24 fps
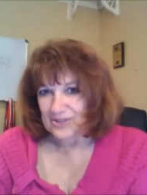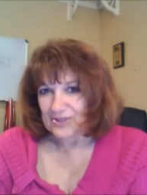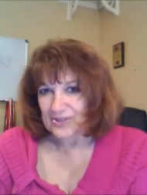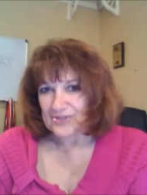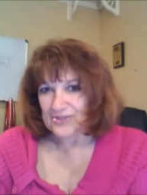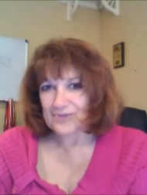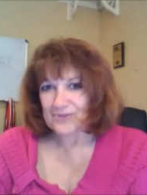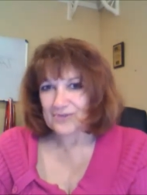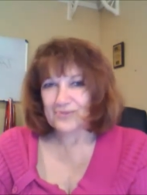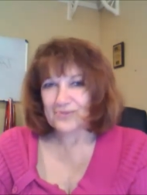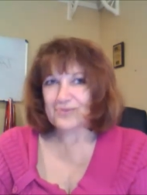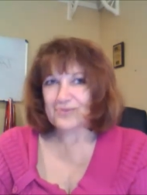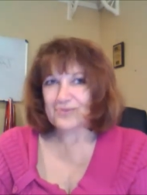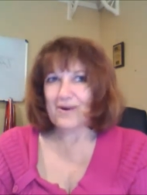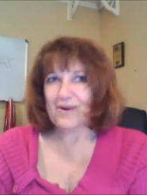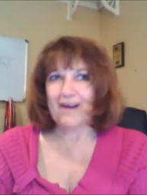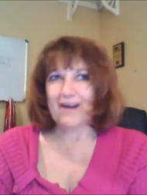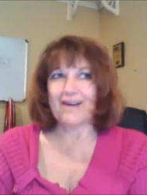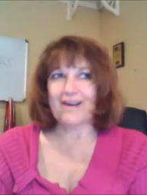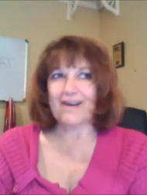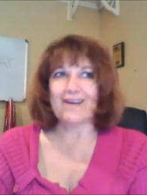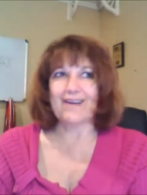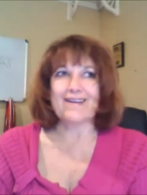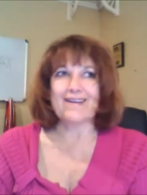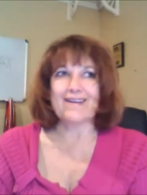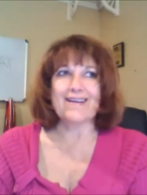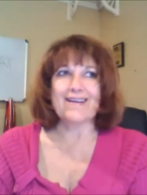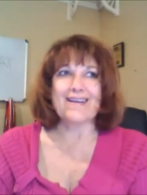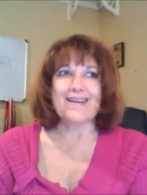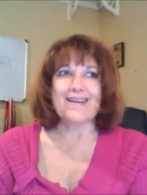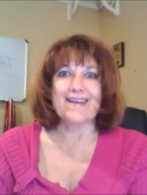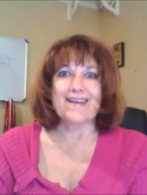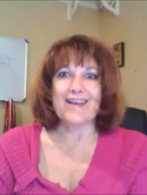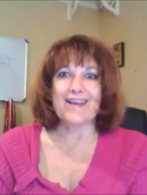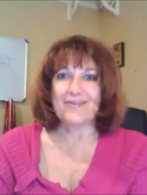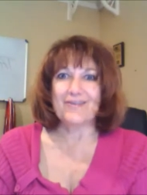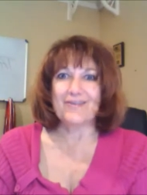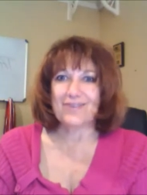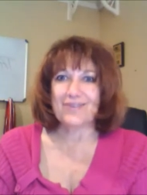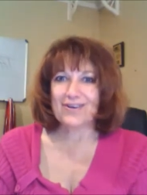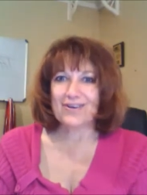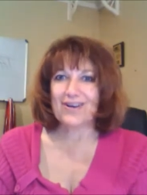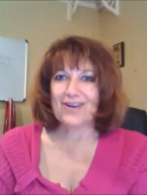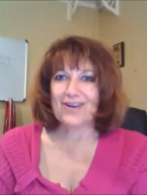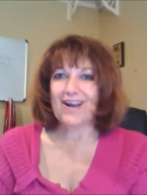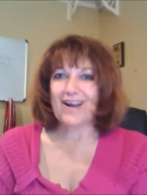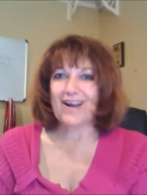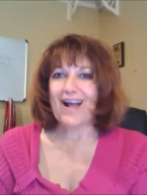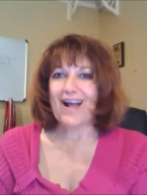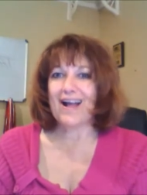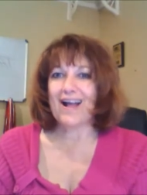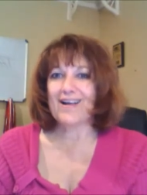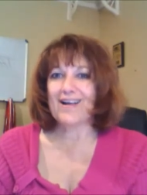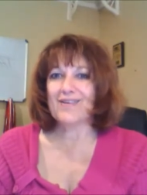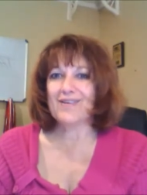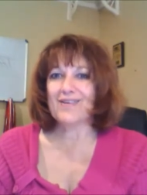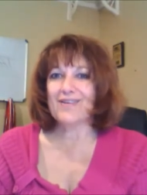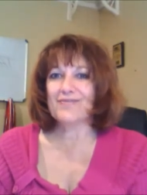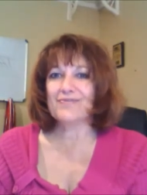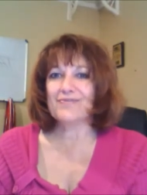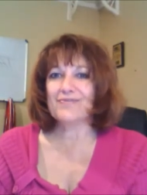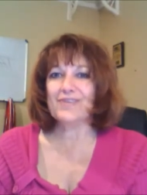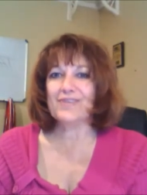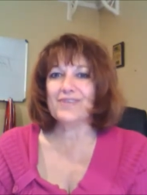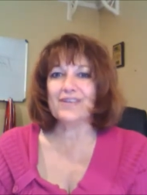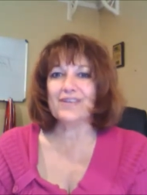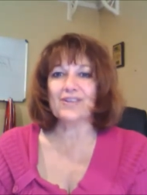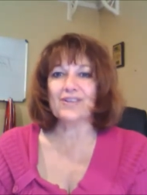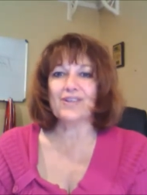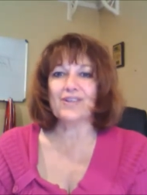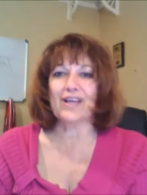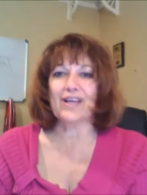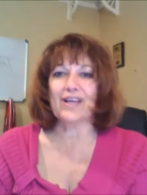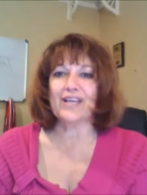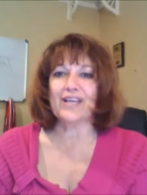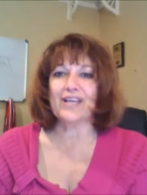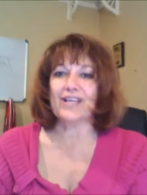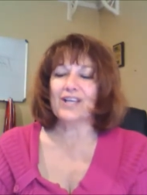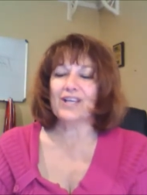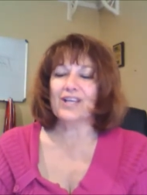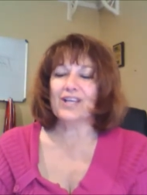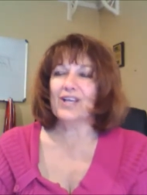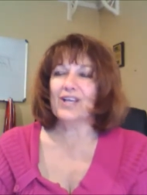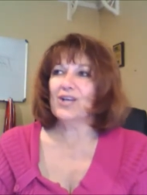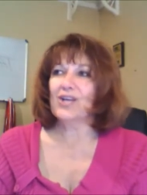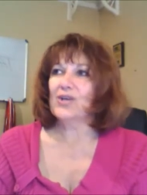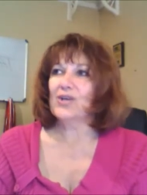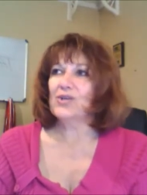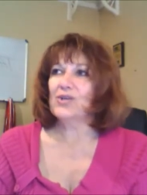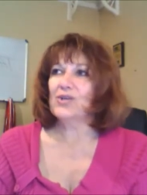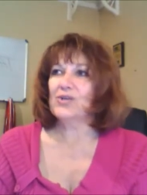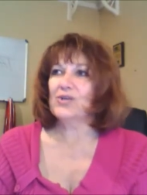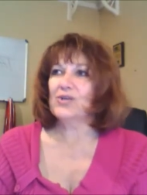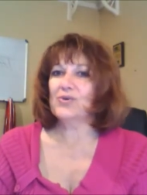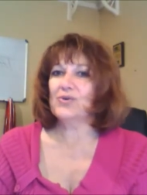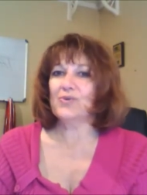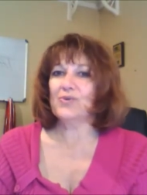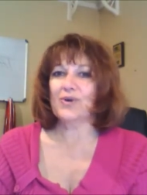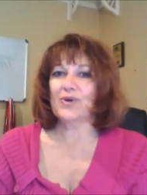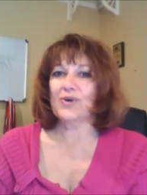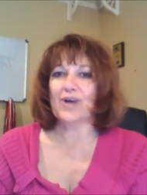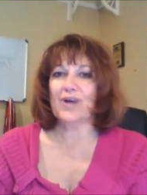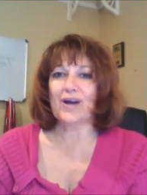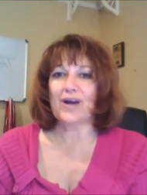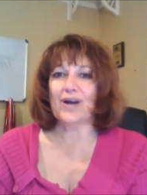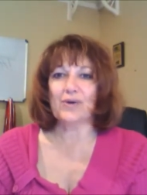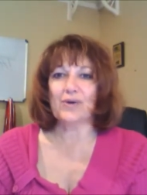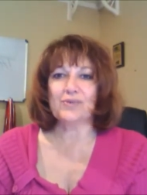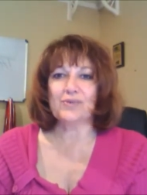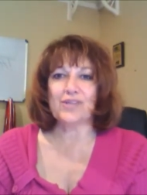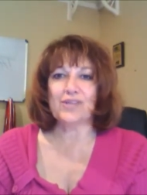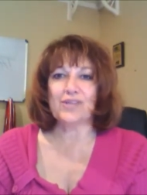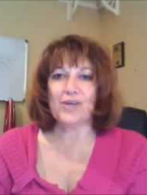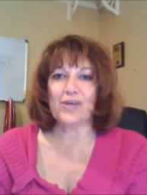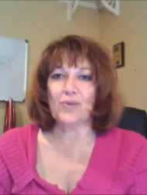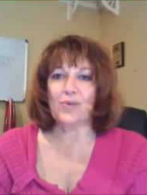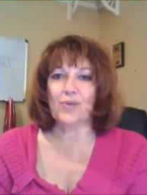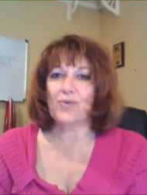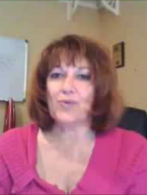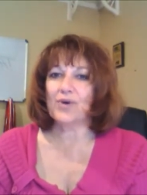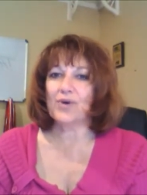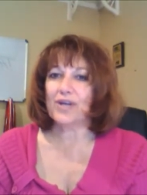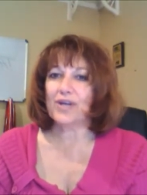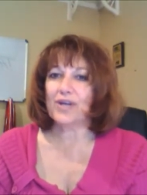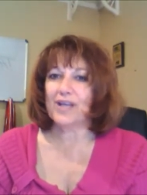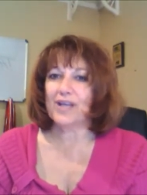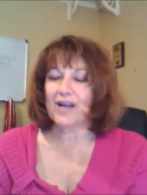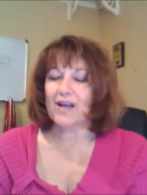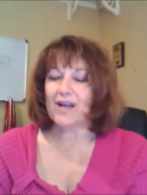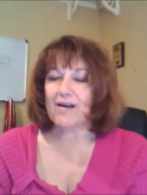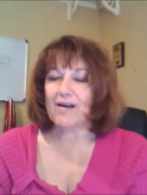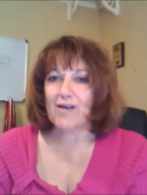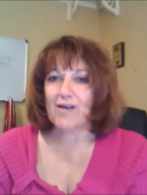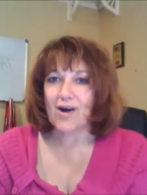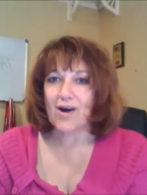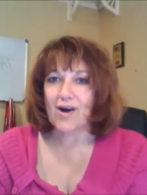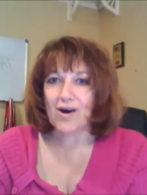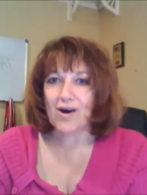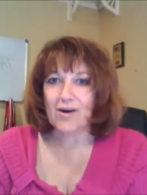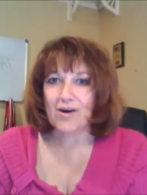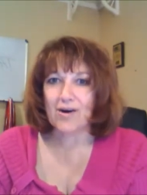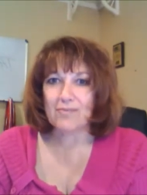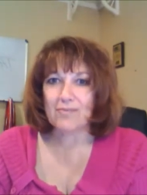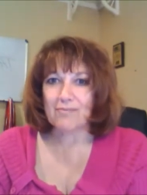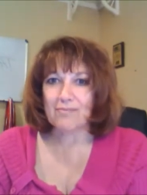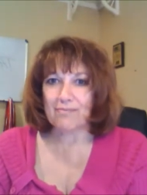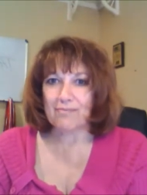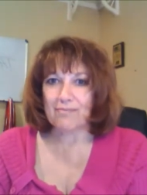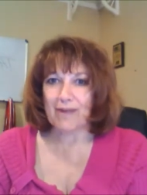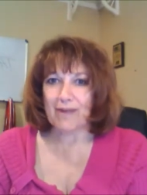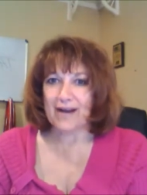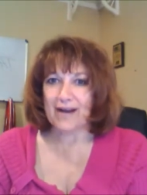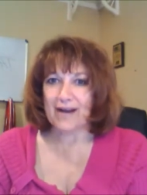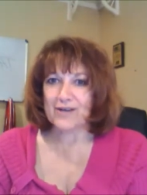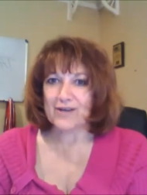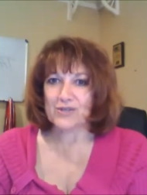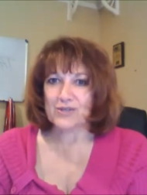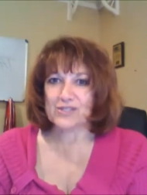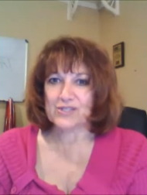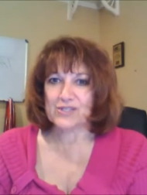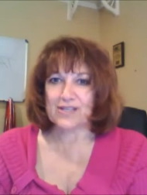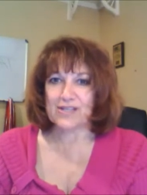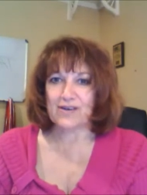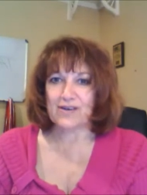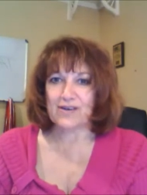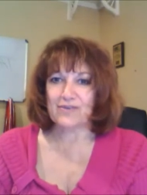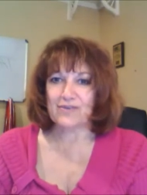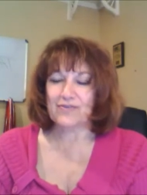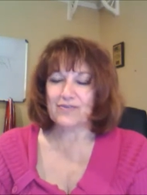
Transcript: You are never feel like you are out there working all by yourself.